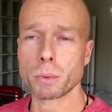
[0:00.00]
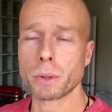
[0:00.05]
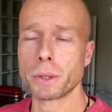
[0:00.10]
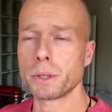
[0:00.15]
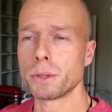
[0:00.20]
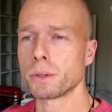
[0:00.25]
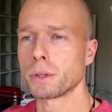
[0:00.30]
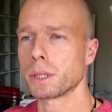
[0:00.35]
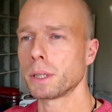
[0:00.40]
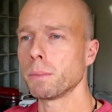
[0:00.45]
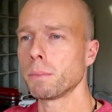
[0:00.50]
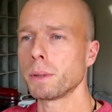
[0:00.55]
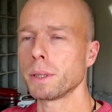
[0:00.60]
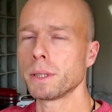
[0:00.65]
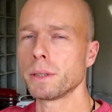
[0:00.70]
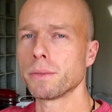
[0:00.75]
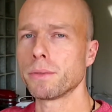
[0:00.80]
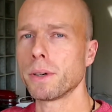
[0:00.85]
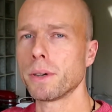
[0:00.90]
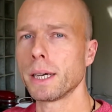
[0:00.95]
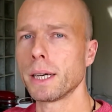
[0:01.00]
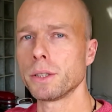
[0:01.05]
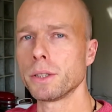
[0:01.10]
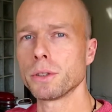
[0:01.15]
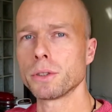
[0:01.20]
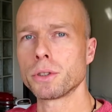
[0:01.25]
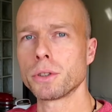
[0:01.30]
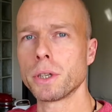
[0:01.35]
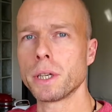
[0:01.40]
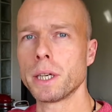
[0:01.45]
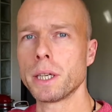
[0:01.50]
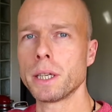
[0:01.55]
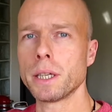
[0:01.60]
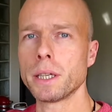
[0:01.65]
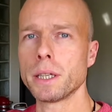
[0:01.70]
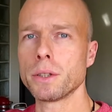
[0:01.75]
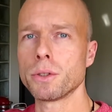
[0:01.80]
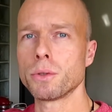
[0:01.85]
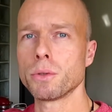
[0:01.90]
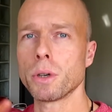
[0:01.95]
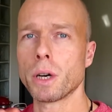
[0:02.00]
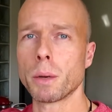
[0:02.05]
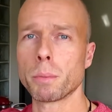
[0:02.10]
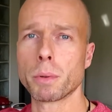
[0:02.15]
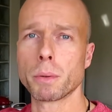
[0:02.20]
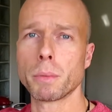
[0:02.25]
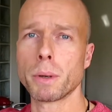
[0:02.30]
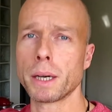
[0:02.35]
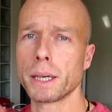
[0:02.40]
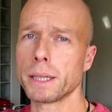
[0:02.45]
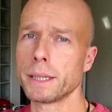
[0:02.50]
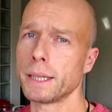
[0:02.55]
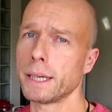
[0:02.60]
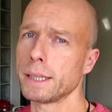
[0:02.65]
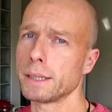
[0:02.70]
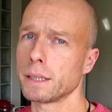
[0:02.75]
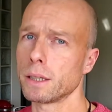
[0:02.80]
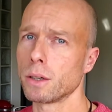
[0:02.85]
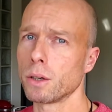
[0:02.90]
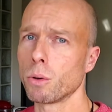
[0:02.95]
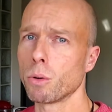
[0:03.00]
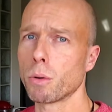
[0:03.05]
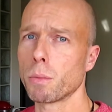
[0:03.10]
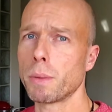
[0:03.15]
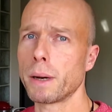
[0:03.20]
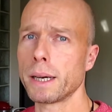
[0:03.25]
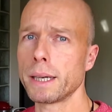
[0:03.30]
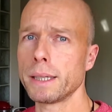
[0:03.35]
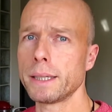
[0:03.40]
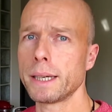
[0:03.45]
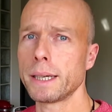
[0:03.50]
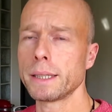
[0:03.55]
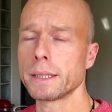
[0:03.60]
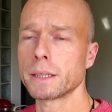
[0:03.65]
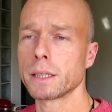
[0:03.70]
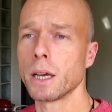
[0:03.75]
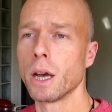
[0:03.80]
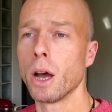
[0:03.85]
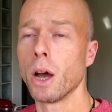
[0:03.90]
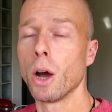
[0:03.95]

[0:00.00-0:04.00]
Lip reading: where you simply divide your training into upper body days and lower body days.